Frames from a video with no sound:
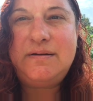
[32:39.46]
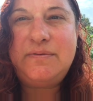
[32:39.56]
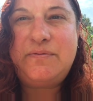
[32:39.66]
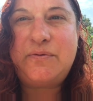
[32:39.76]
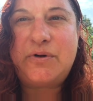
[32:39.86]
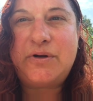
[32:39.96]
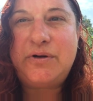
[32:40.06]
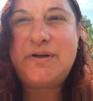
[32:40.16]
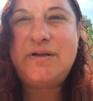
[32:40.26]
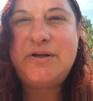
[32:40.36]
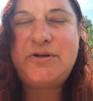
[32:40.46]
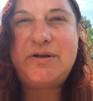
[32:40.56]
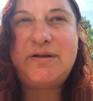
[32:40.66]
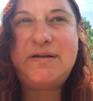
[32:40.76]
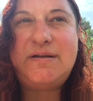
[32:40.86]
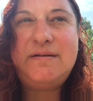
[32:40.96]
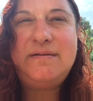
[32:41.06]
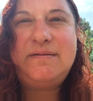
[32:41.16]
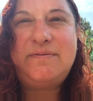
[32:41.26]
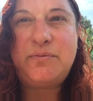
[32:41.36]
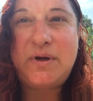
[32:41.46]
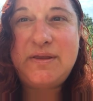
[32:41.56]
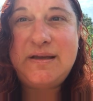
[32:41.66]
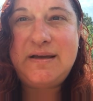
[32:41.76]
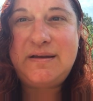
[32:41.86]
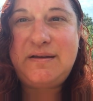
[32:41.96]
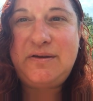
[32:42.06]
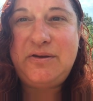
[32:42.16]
for your conditions. For one thing,